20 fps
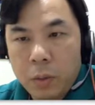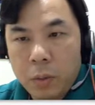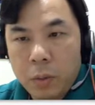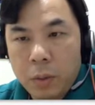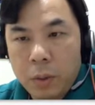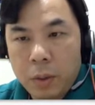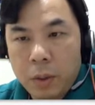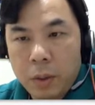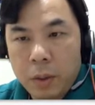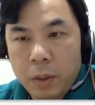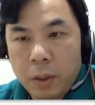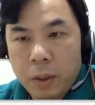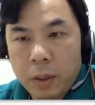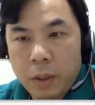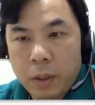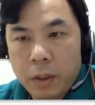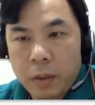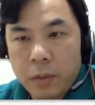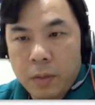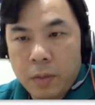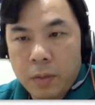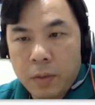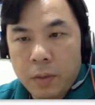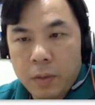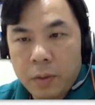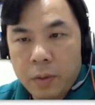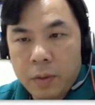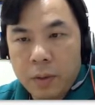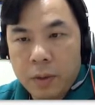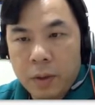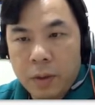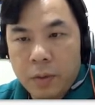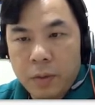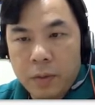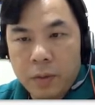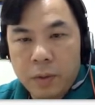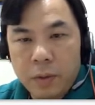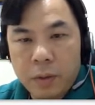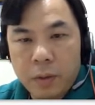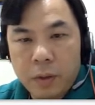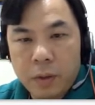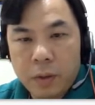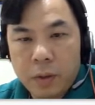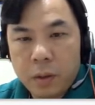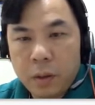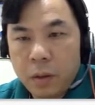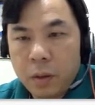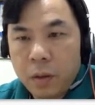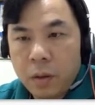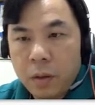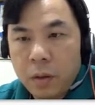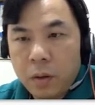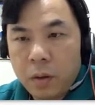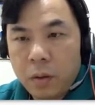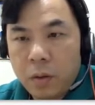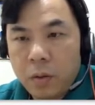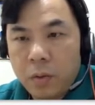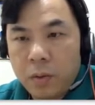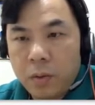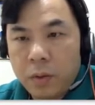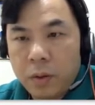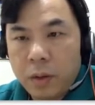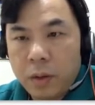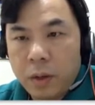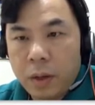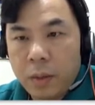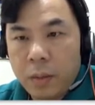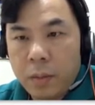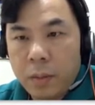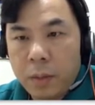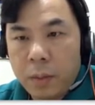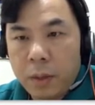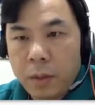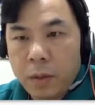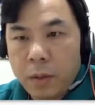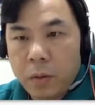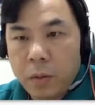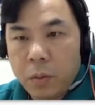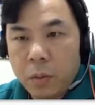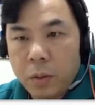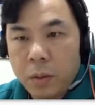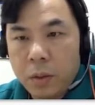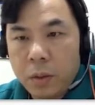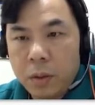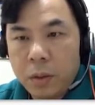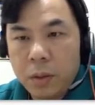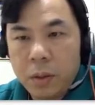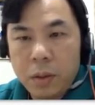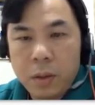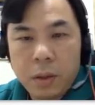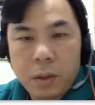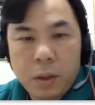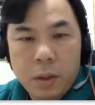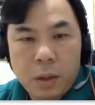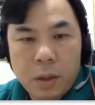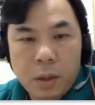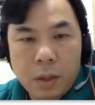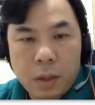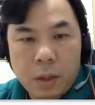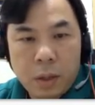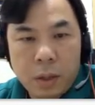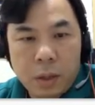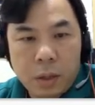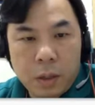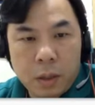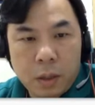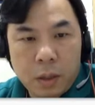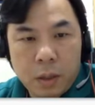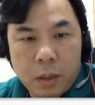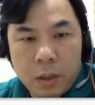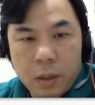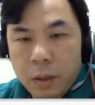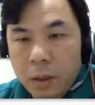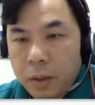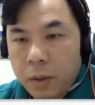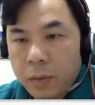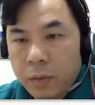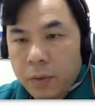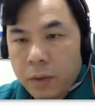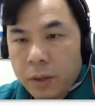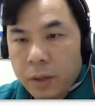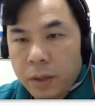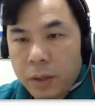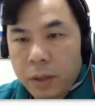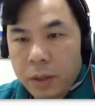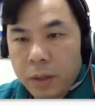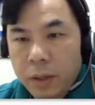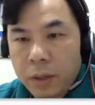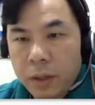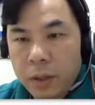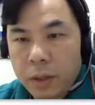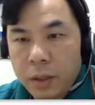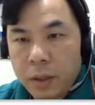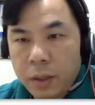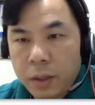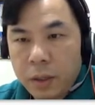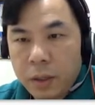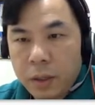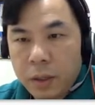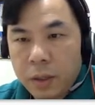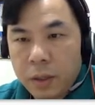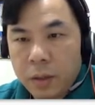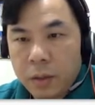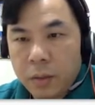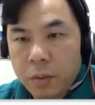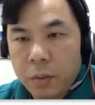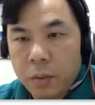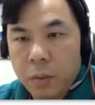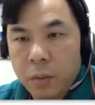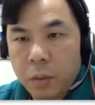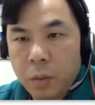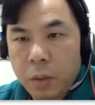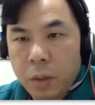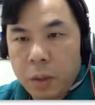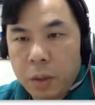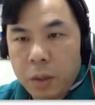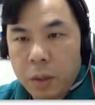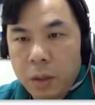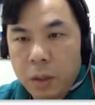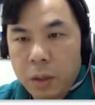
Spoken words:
be negative 7 over m minus 1. And then finally, that will be 1